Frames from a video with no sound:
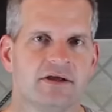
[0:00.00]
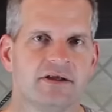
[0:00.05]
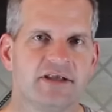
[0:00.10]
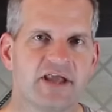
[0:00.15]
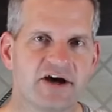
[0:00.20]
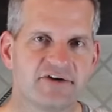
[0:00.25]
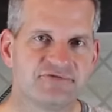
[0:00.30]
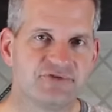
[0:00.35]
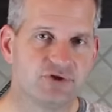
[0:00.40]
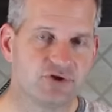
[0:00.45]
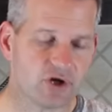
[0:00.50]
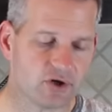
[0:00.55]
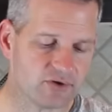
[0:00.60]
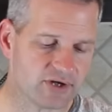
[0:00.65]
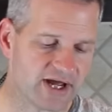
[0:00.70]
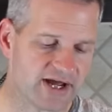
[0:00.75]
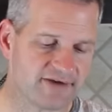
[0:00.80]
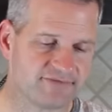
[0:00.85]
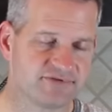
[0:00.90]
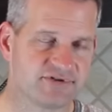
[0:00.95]
Now if you don't
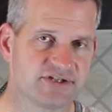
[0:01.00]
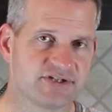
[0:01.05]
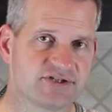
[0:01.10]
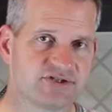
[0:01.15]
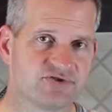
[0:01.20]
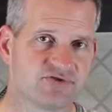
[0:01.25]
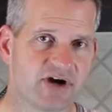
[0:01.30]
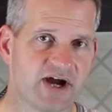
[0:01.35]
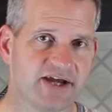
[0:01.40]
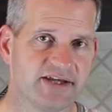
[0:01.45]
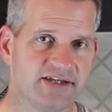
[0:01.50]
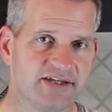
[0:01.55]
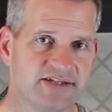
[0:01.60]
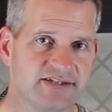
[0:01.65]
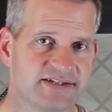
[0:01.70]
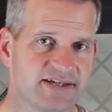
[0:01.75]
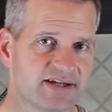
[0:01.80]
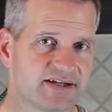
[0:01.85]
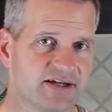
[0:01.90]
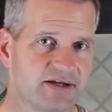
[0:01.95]
have this dry
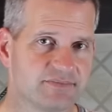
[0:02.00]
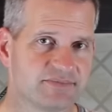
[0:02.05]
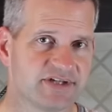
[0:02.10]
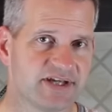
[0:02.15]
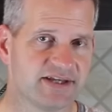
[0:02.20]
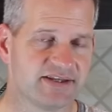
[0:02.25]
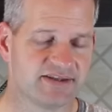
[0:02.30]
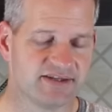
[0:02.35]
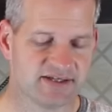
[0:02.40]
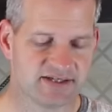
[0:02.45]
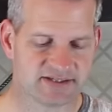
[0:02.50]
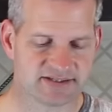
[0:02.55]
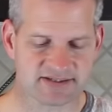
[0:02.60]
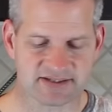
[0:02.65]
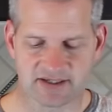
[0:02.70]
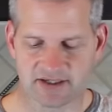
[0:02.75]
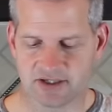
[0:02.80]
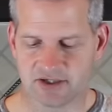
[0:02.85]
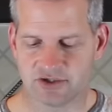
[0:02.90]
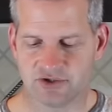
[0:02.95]
yeast that comes like this,
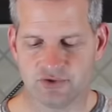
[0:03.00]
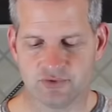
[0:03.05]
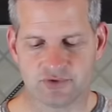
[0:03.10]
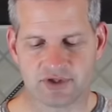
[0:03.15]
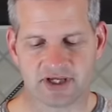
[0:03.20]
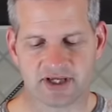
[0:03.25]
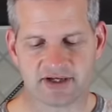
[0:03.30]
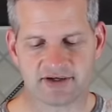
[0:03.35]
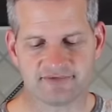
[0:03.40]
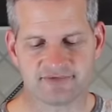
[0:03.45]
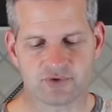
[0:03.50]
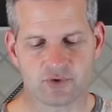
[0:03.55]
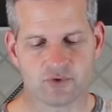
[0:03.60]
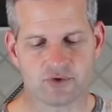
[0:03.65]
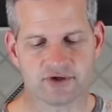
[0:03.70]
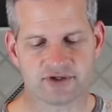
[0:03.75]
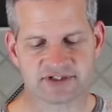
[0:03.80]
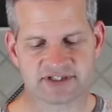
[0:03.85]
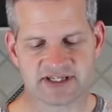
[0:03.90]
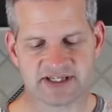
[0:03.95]
you can of
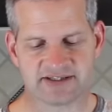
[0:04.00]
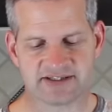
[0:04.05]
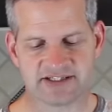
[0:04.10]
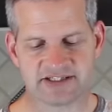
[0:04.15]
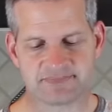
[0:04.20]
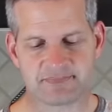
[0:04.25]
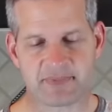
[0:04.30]
course get these